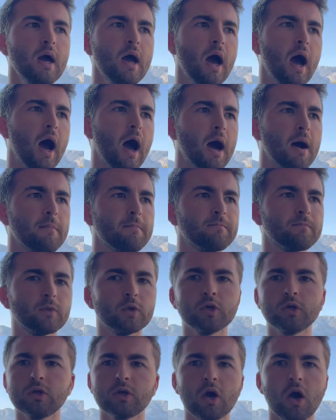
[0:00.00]

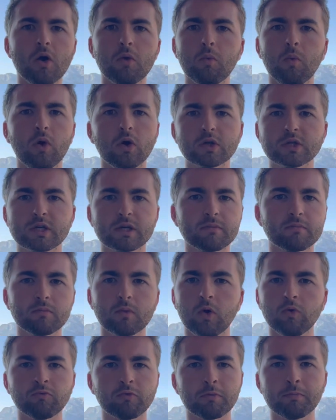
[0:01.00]
You can go and watch him
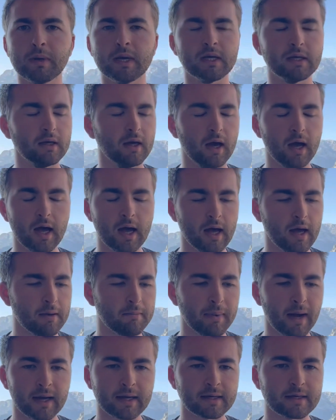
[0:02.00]
on repeat
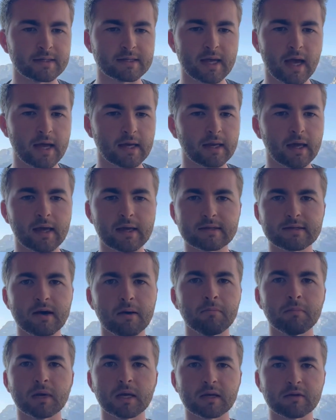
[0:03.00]
back in his heyday. It's
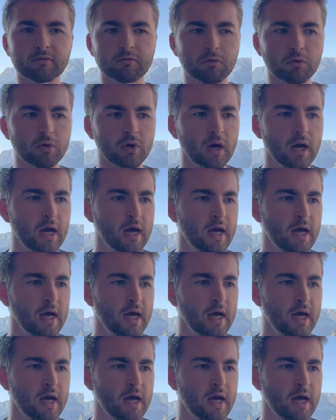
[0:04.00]
unbelievable.